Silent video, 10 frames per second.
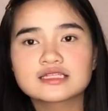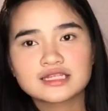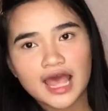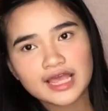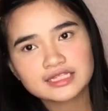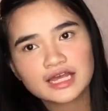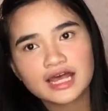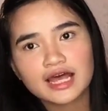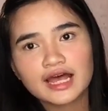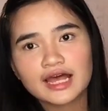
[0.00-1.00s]

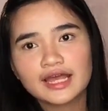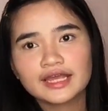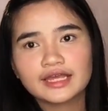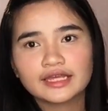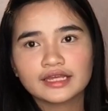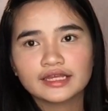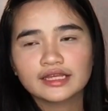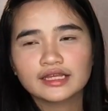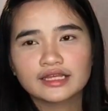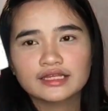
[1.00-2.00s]
tie-dye
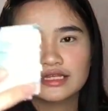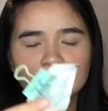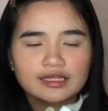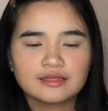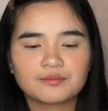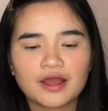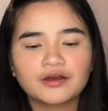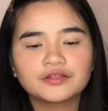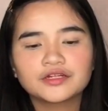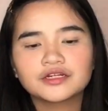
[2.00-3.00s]

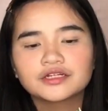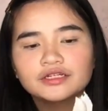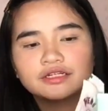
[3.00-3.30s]
powder.